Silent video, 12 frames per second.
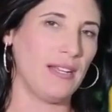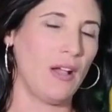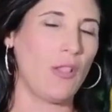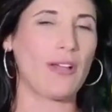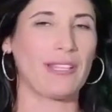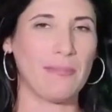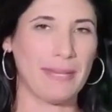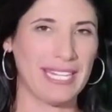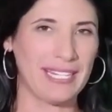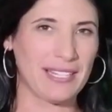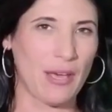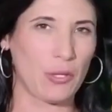Along the
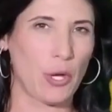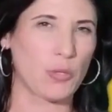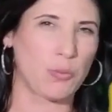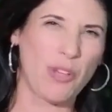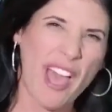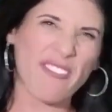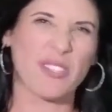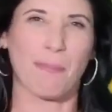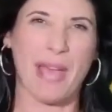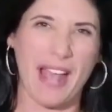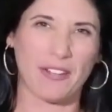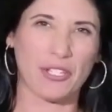immediate south coast, we'll have some
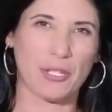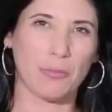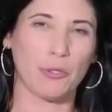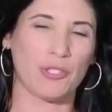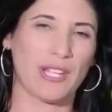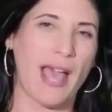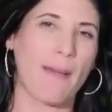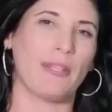patches of blue sky,